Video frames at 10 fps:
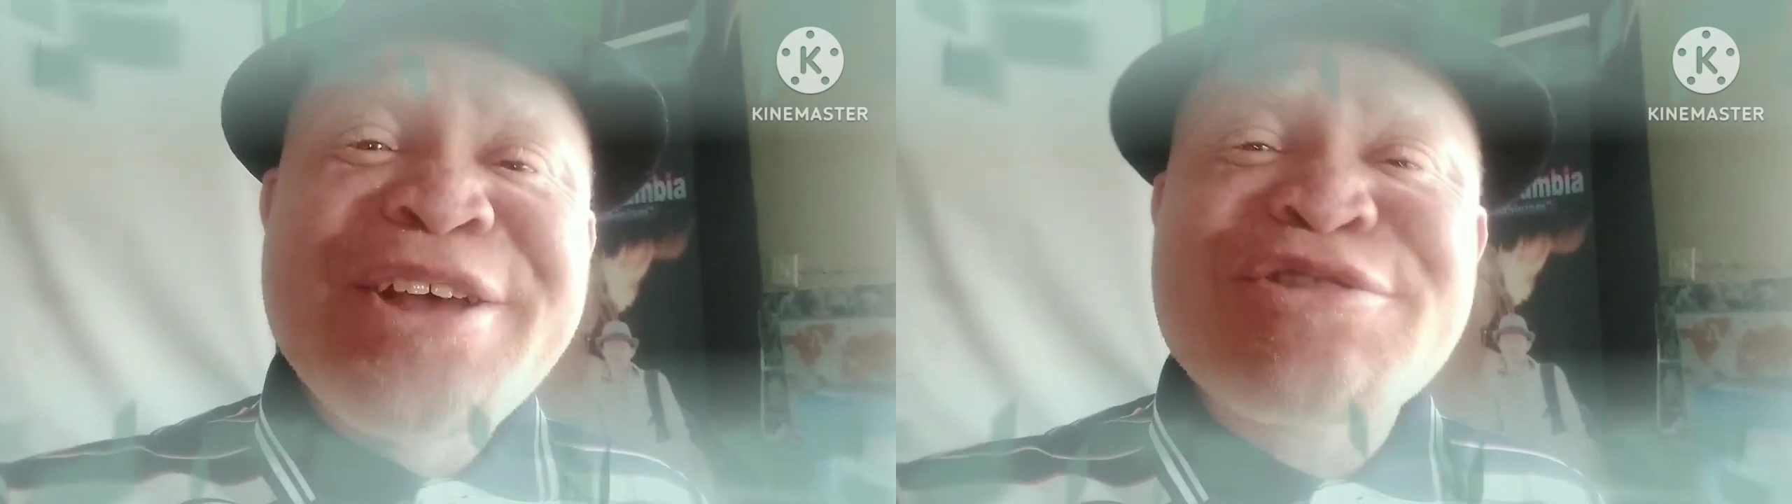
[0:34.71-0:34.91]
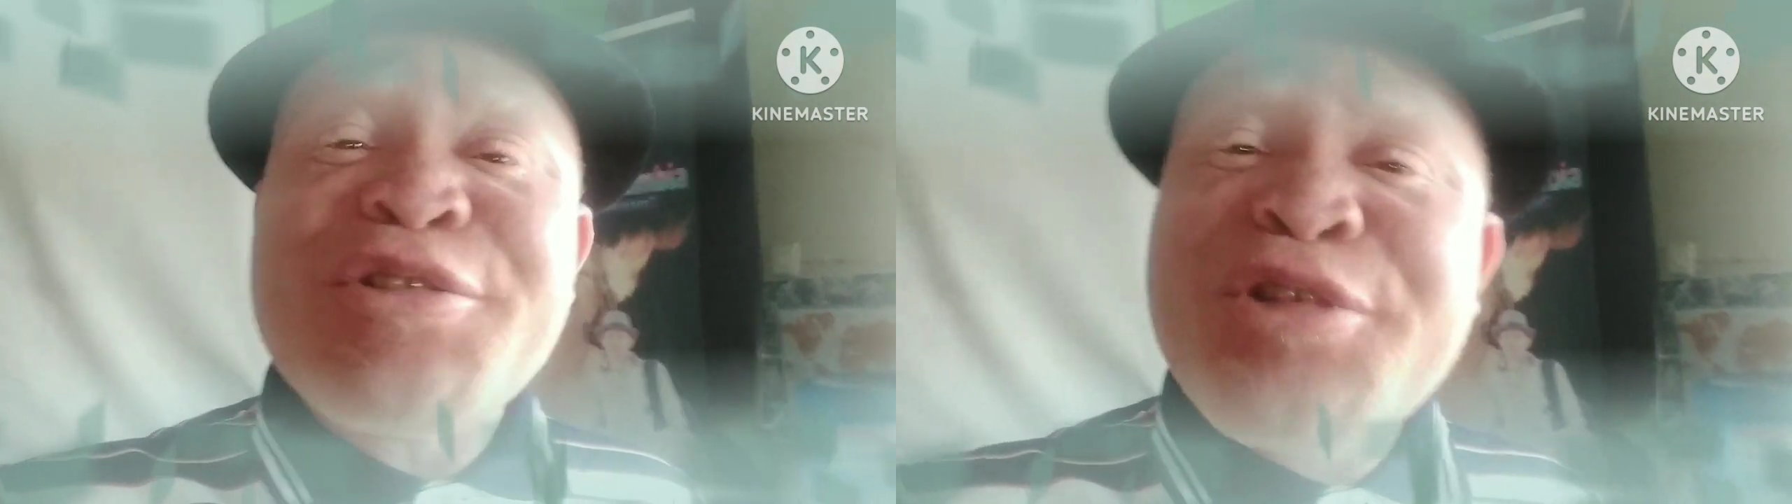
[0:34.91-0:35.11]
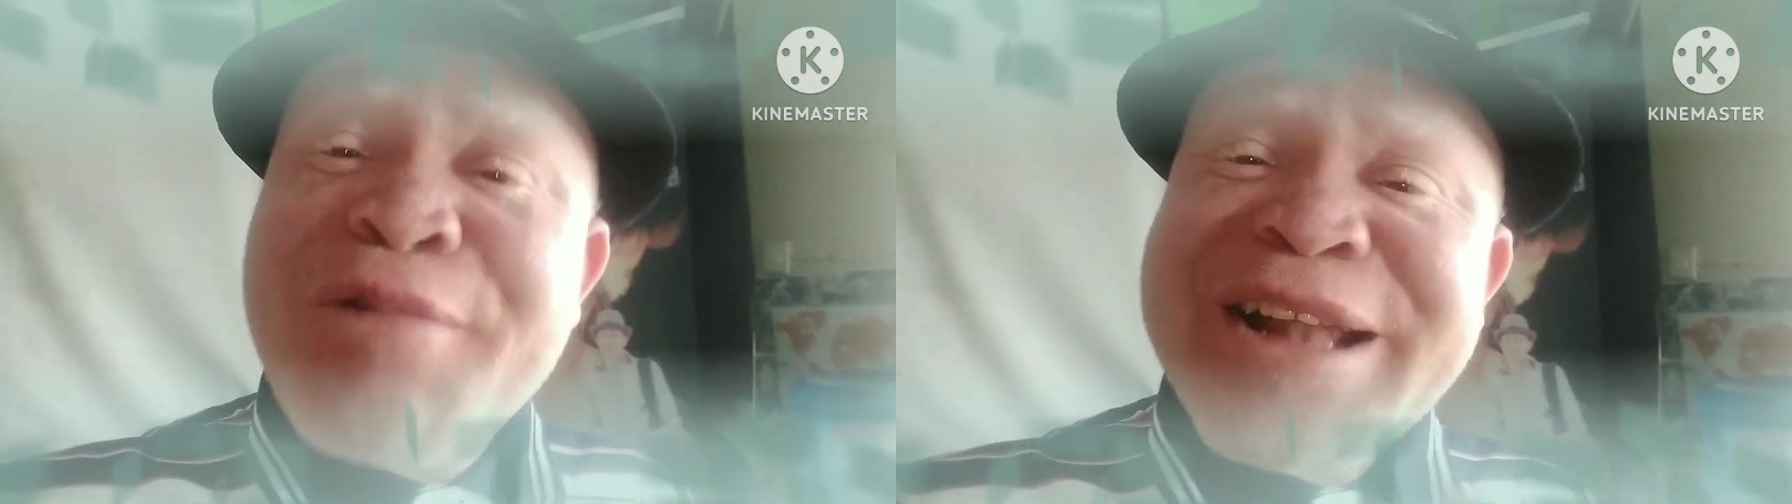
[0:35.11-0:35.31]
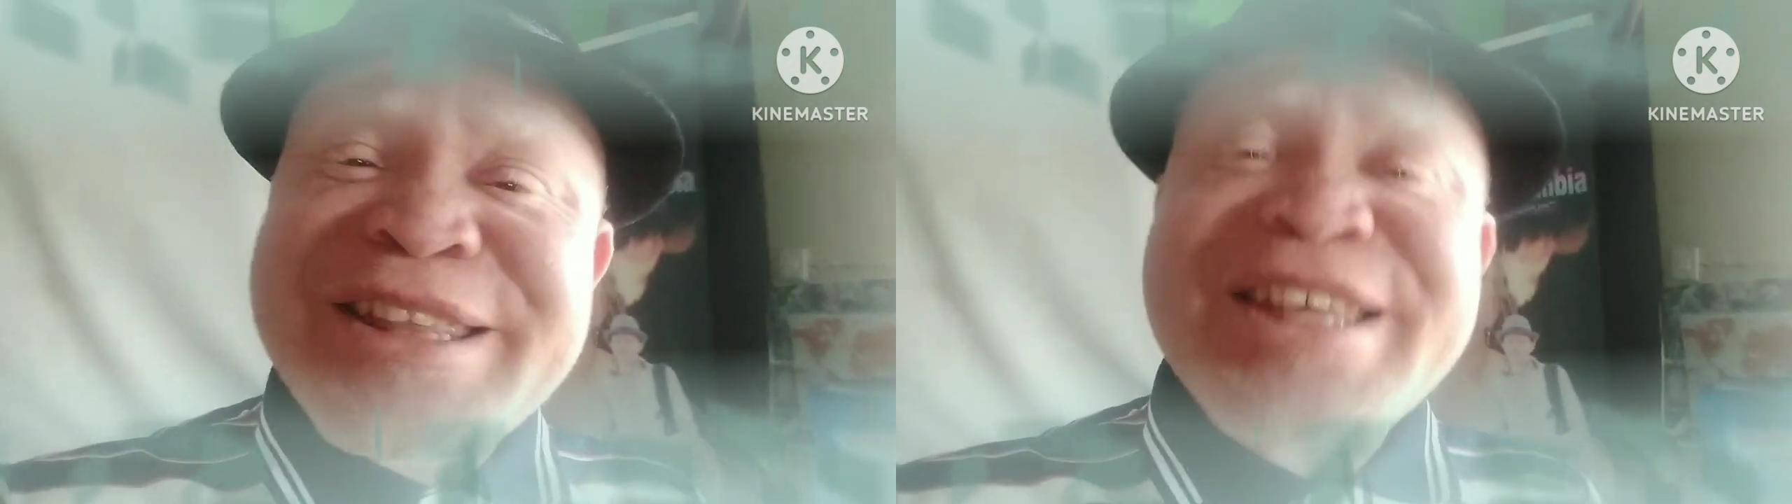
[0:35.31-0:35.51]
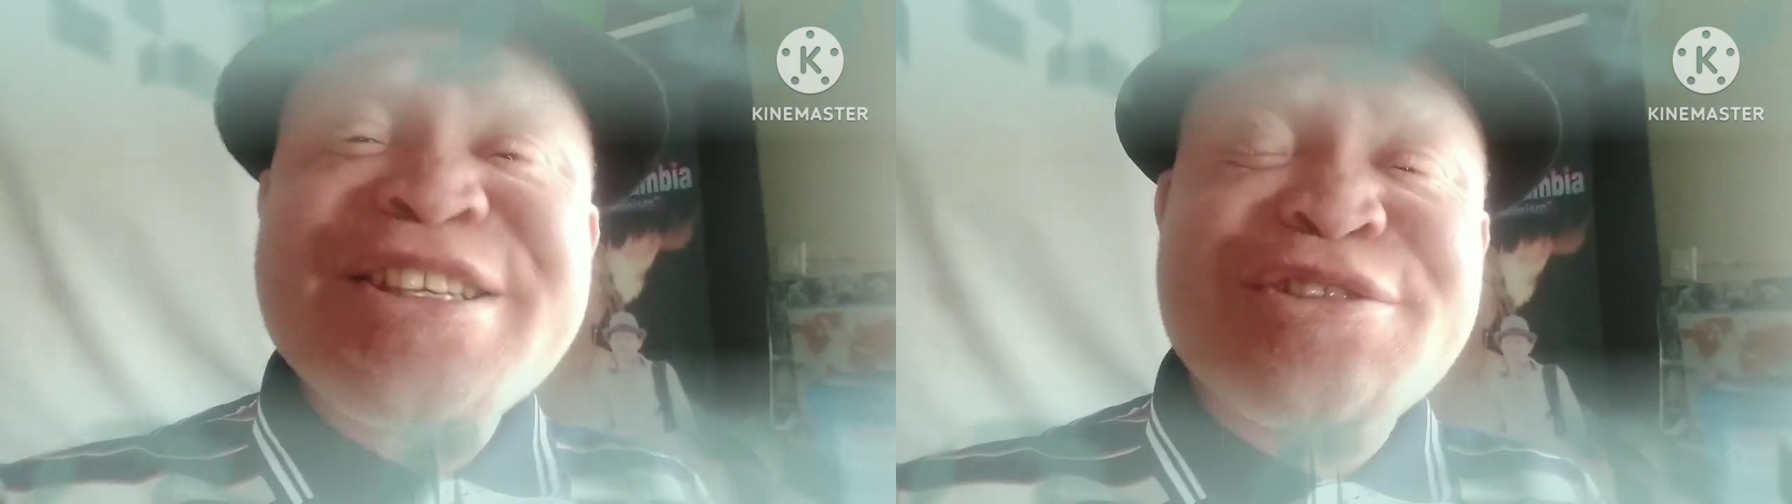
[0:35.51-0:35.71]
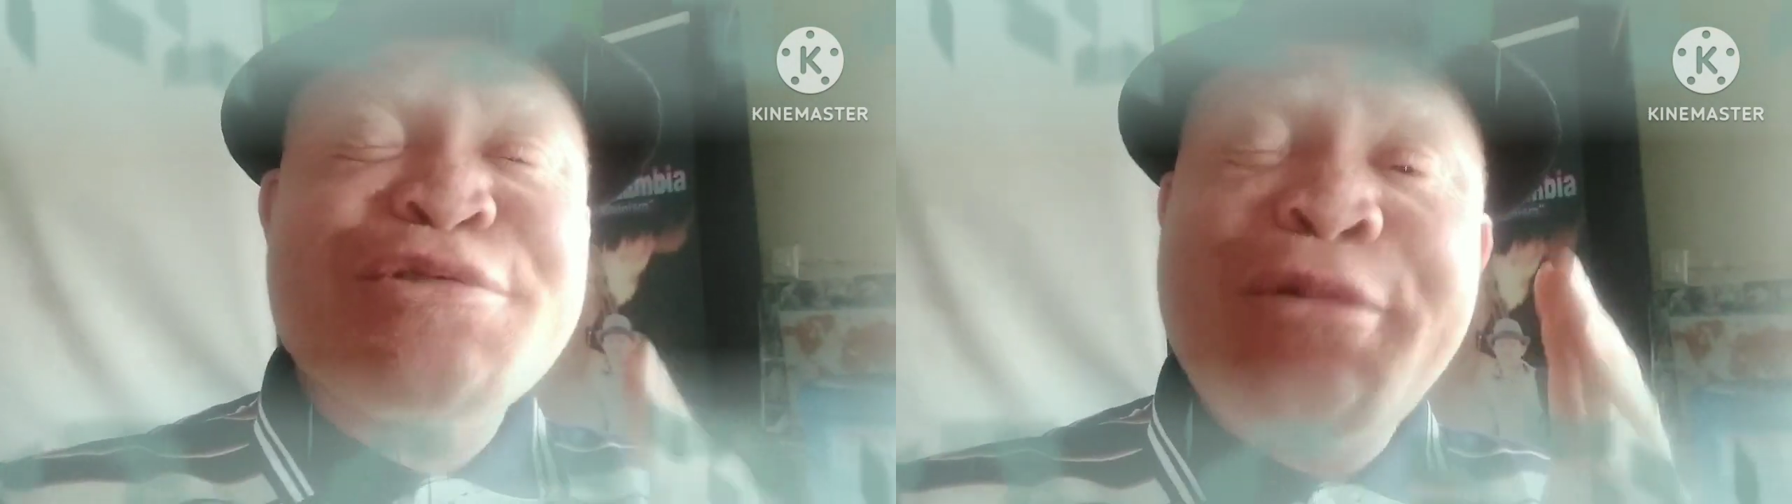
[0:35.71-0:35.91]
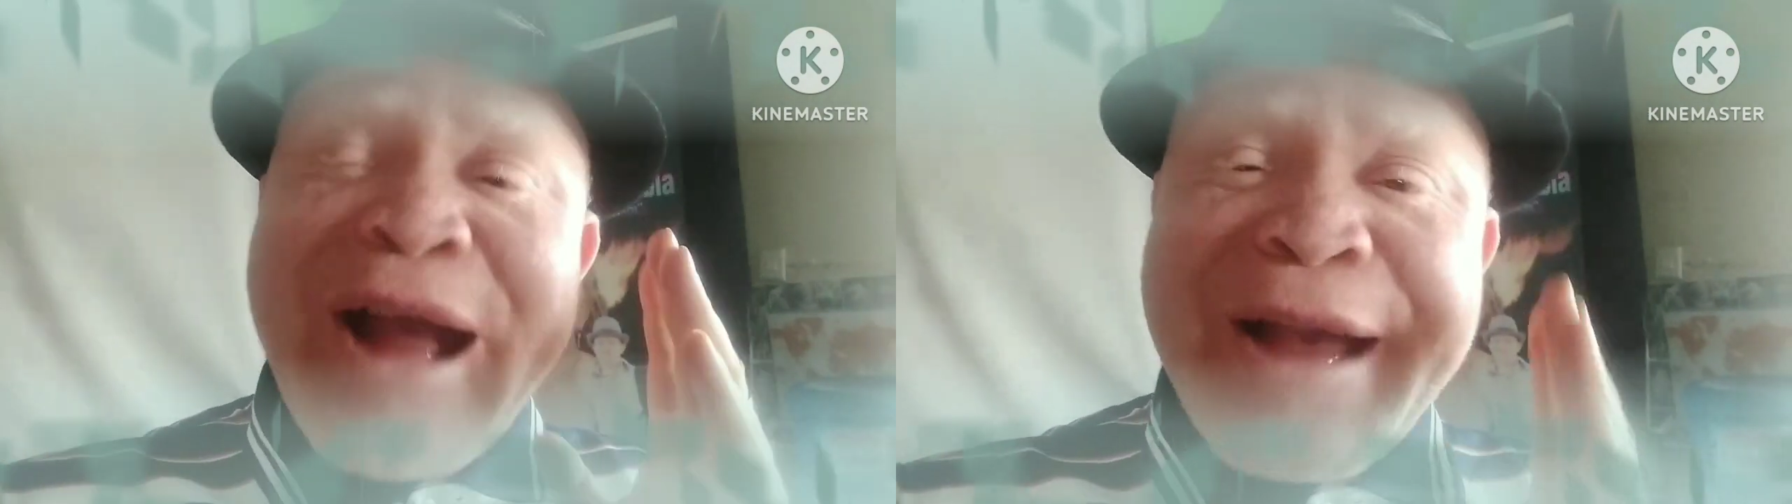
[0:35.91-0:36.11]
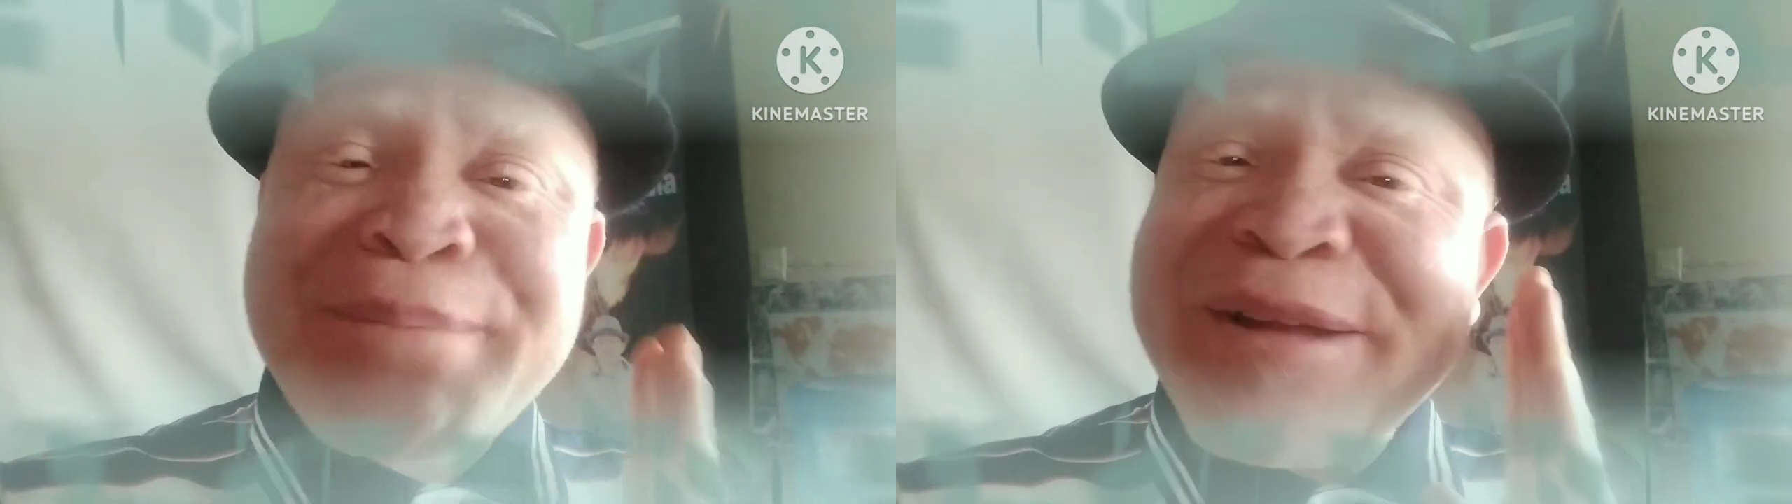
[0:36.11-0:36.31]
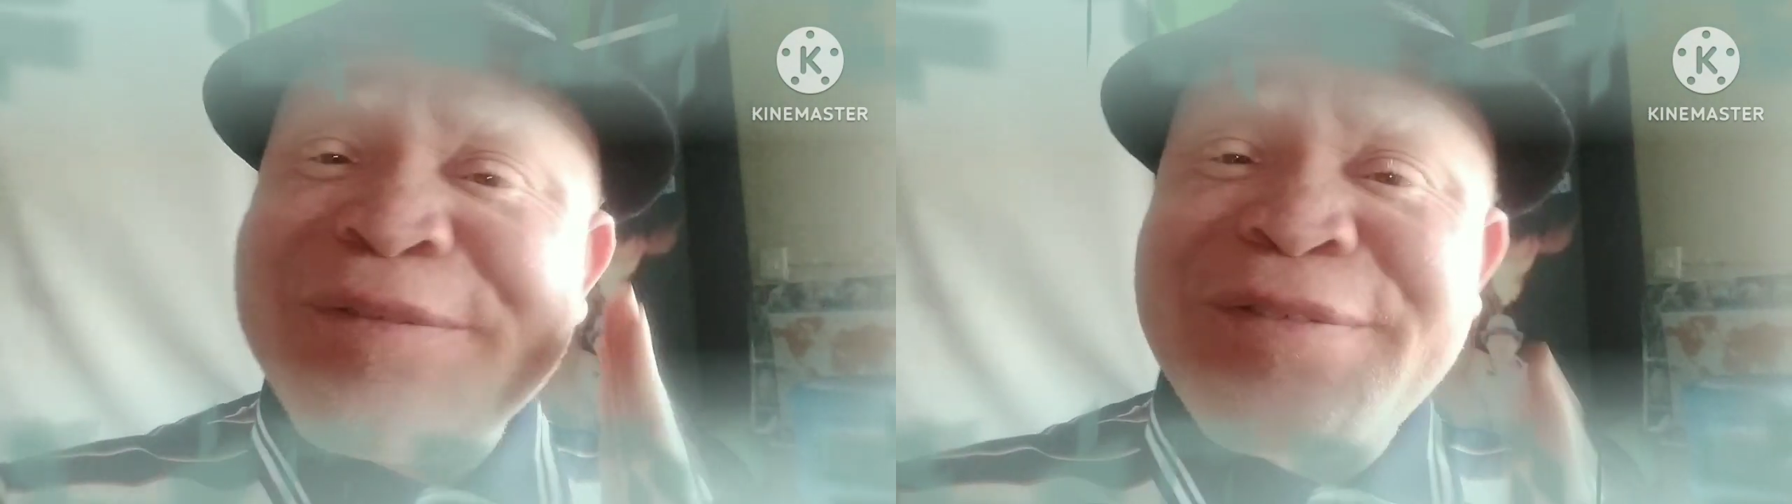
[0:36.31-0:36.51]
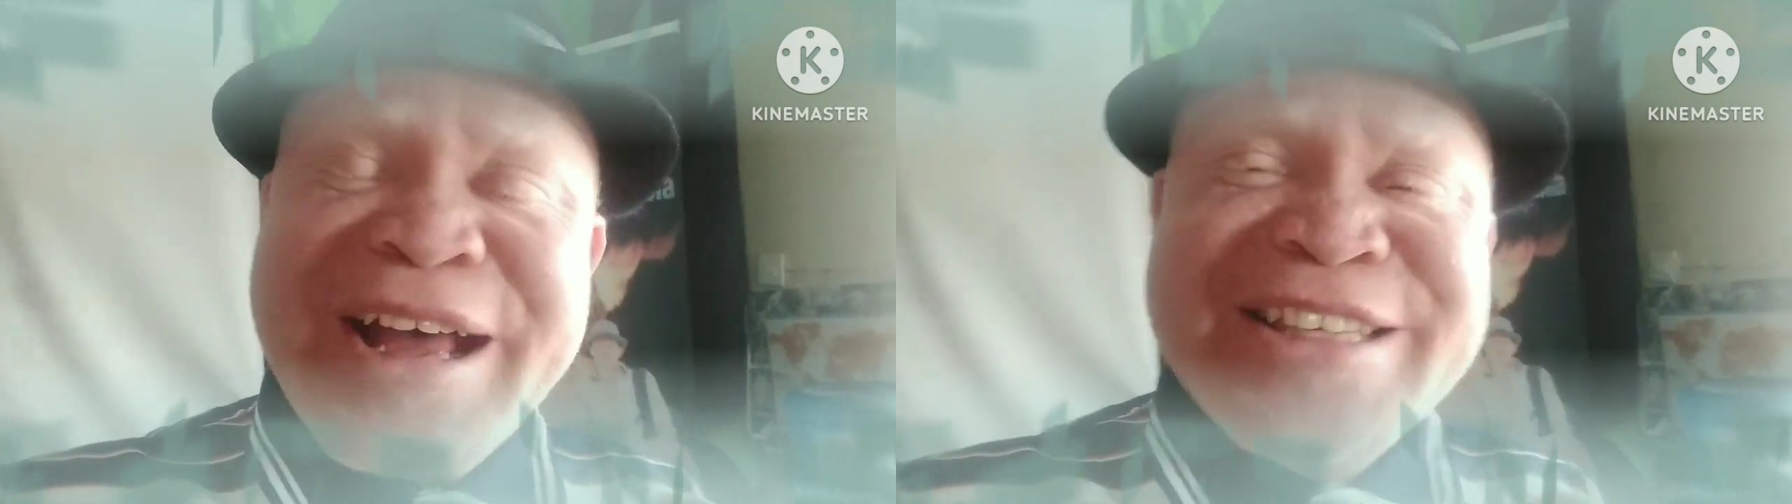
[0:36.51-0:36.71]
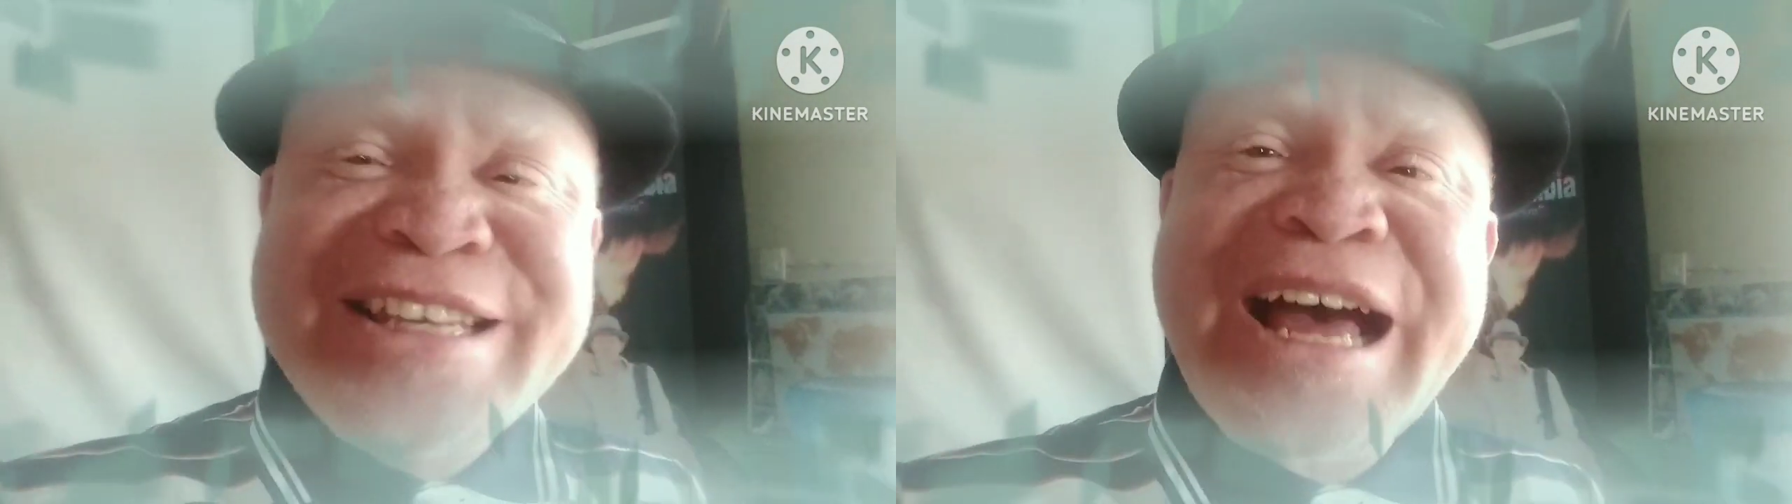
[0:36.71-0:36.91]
So you want things to happen fast